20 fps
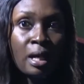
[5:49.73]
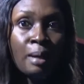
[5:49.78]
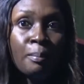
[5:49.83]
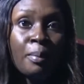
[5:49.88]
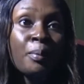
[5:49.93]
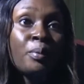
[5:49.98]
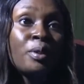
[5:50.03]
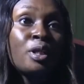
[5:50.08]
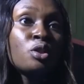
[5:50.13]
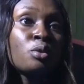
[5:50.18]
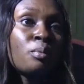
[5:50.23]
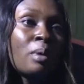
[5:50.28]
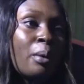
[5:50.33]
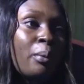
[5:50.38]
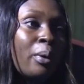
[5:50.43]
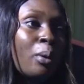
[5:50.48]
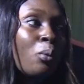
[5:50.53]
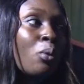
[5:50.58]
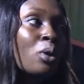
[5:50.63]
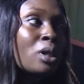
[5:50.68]
People need to be
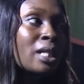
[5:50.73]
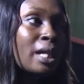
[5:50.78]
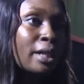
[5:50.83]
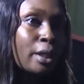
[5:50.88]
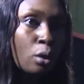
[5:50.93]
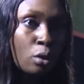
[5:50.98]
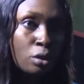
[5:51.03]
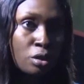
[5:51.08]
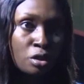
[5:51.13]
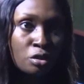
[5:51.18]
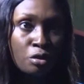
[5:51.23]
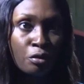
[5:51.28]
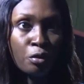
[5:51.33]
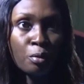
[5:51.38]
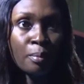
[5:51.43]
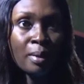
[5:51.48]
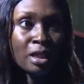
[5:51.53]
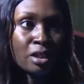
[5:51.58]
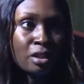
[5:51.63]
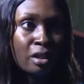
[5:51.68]
aware, what are the causes of
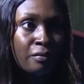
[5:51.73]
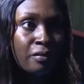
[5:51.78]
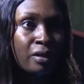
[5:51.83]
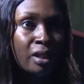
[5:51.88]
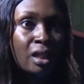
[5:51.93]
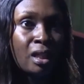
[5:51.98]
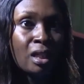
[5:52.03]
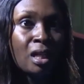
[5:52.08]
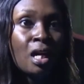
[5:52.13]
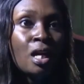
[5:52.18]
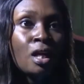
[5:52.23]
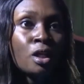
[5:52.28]
human trafficking?